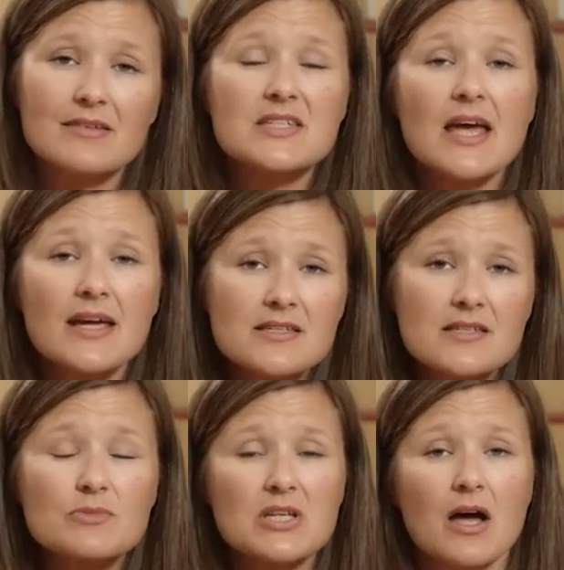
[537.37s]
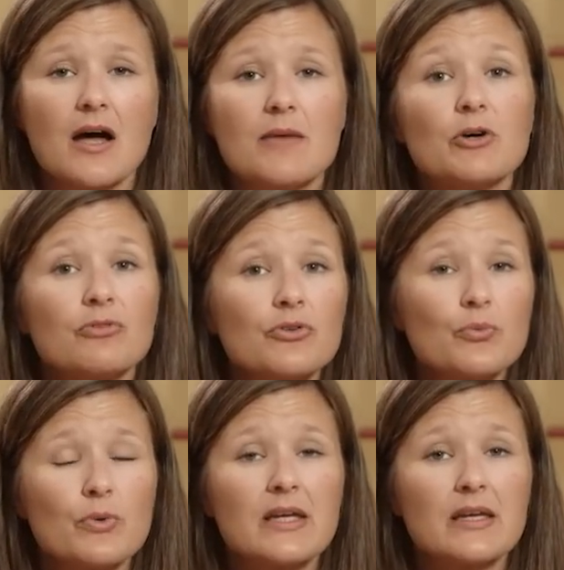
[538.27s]
Take some time over the
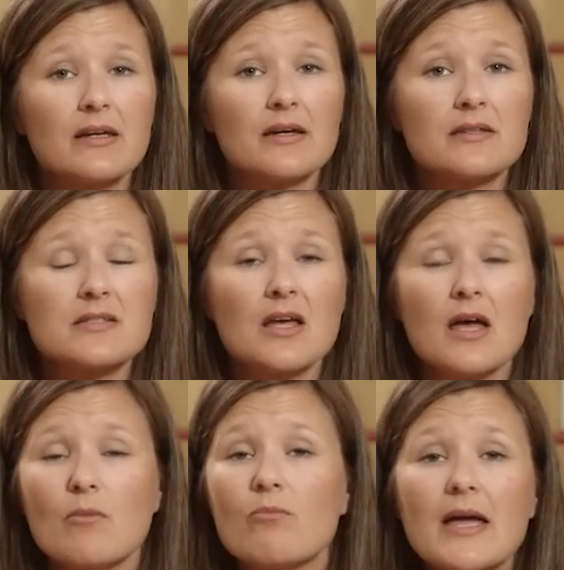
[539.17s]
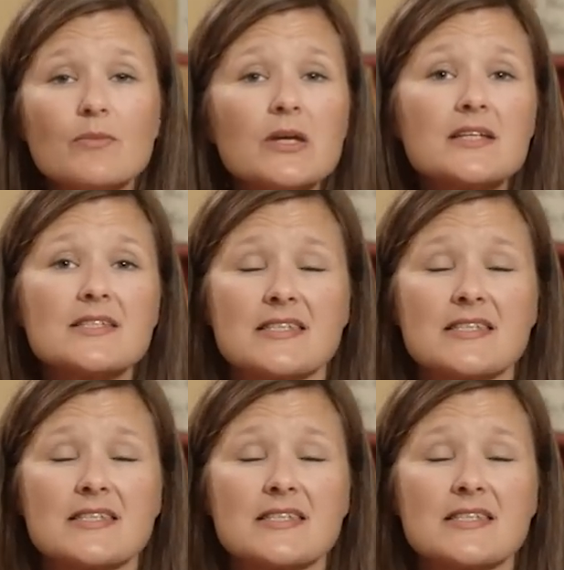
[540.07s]
weekend. Maybe it's